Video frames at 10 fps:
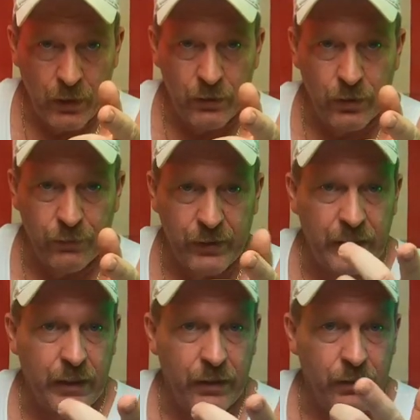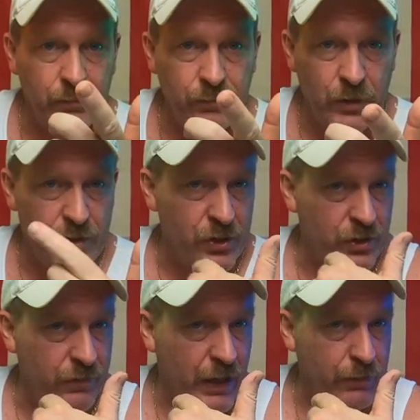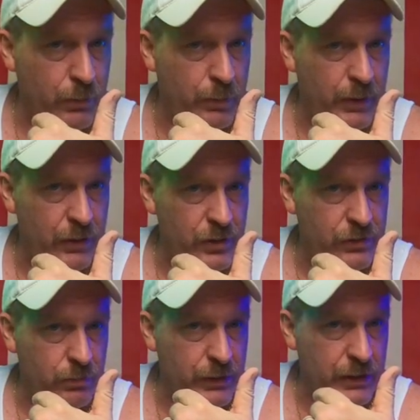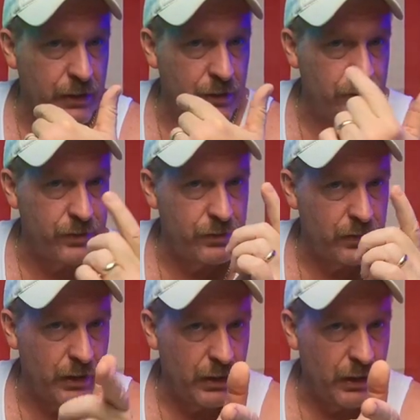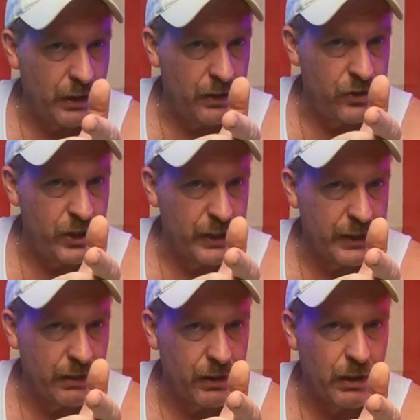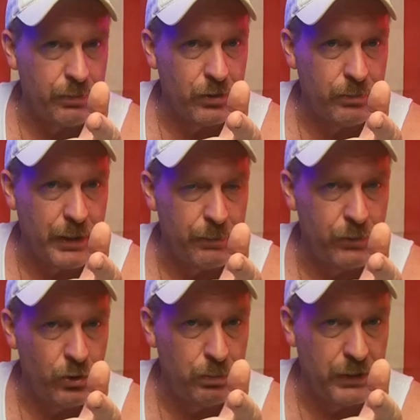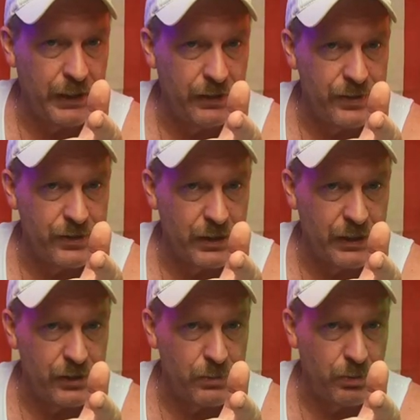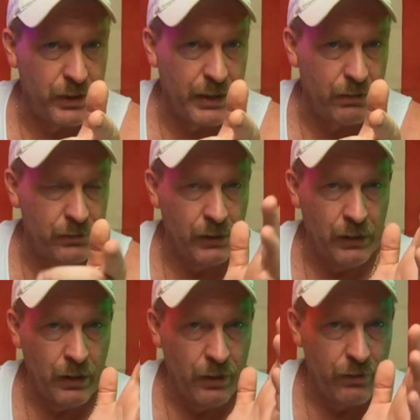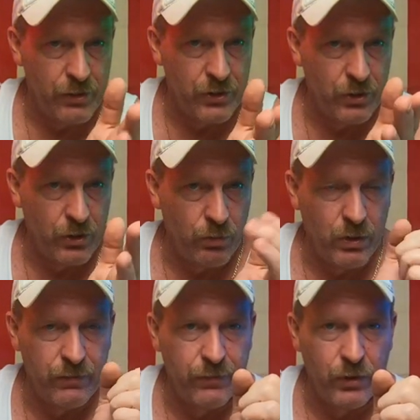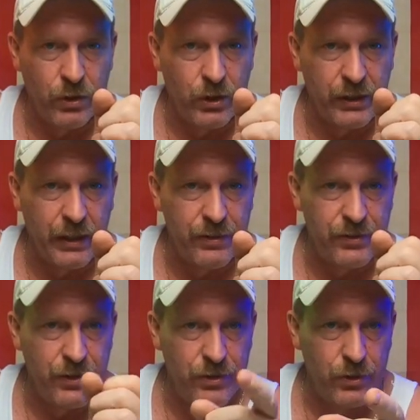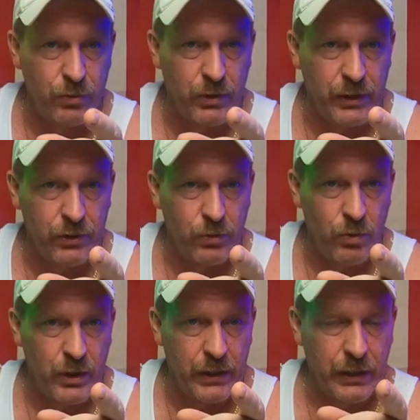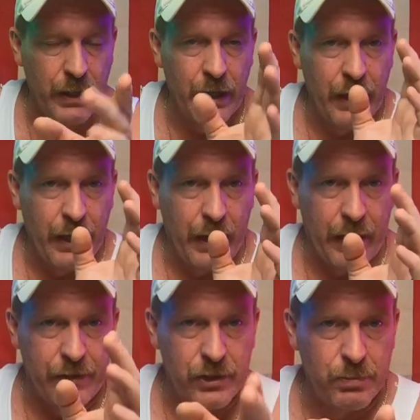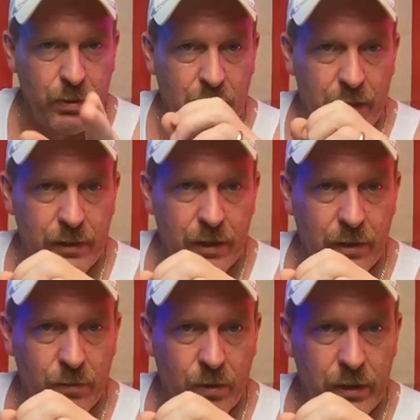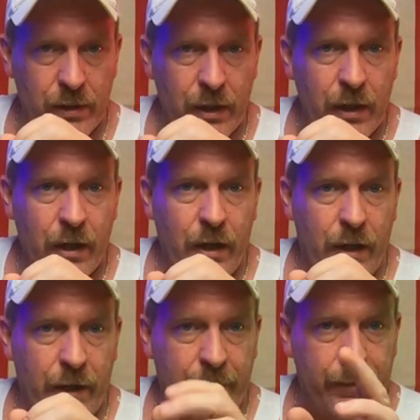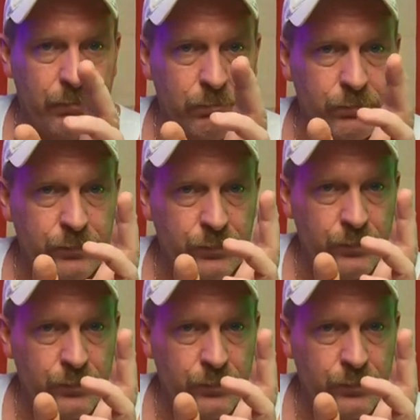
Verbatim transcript: And don't forget, this is Survival Preparedness for Beginners. And check out a couple of my new playlists that I just put out. There's still the one for hurricane season 2020, and I just put out another one um,